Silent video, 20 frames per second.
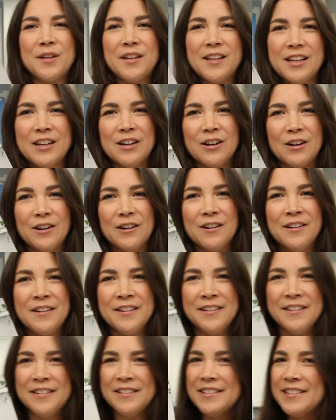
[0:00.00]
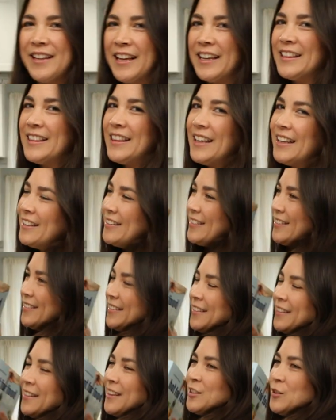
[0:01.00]
here, like
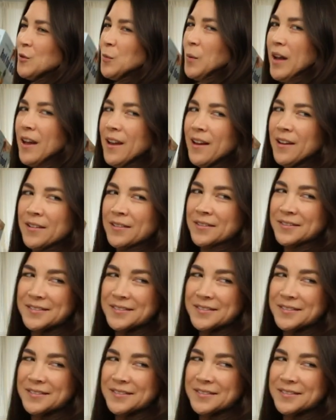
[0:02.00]
this, this way.